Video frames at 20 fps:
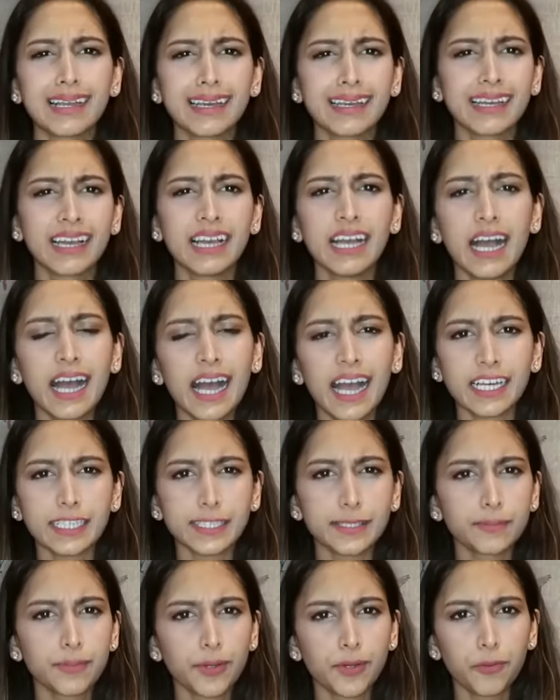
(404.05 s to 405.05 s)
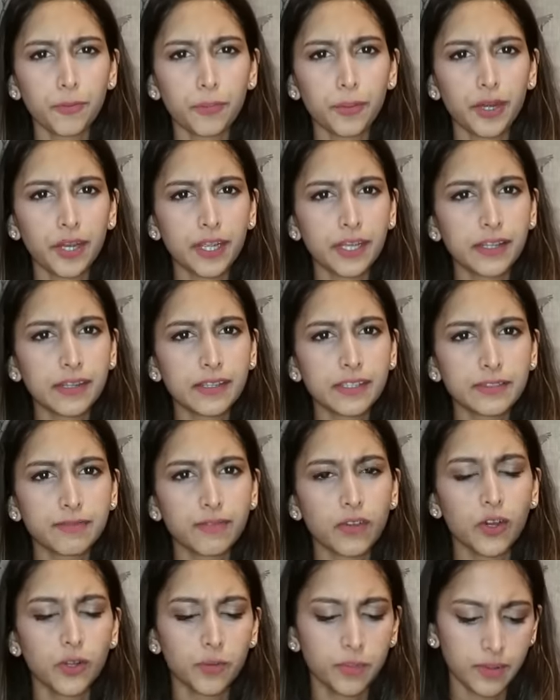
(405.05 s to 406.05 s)
Like, I didn't bother putting it in this
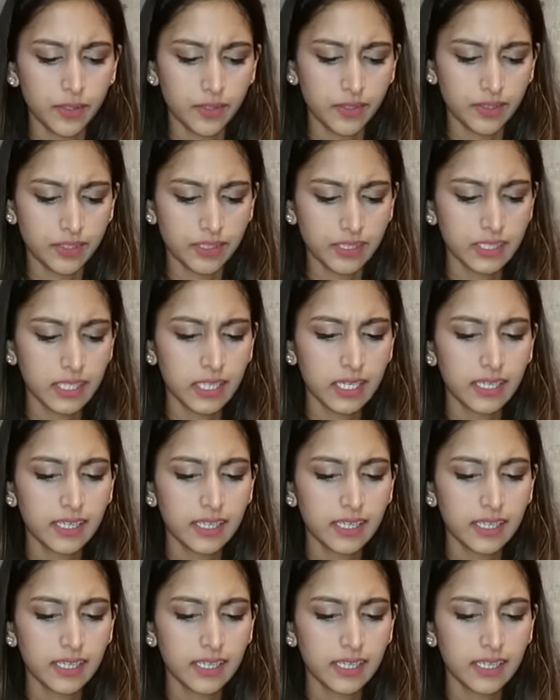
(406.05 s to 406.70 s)
vlog because